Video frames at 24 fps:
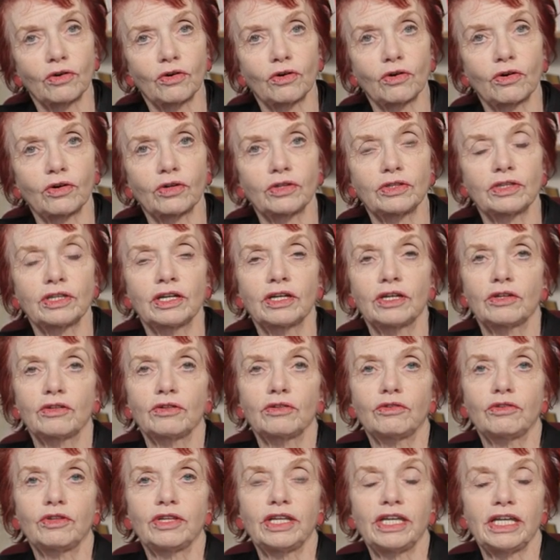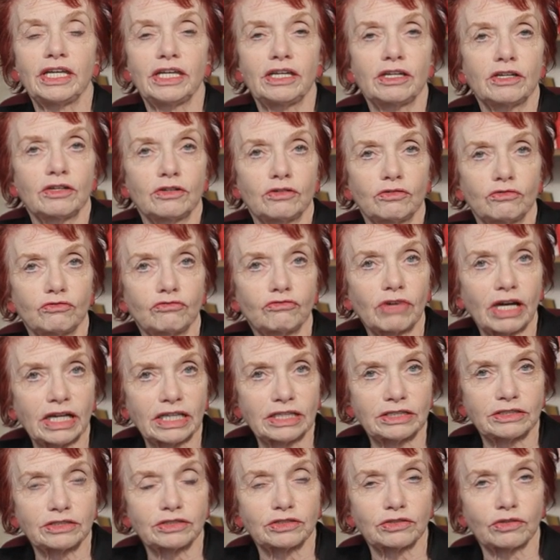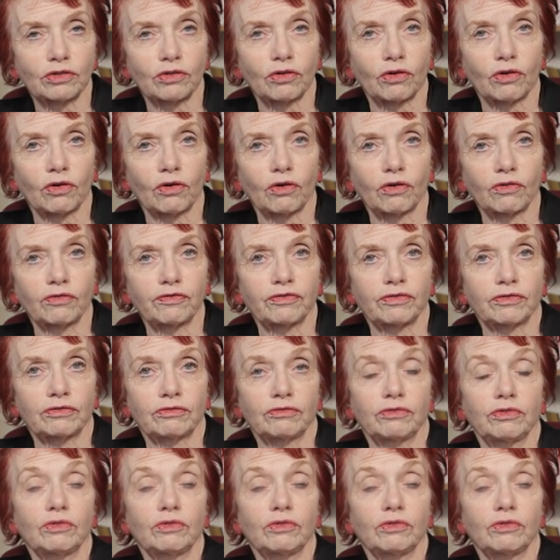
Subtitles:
on the rights of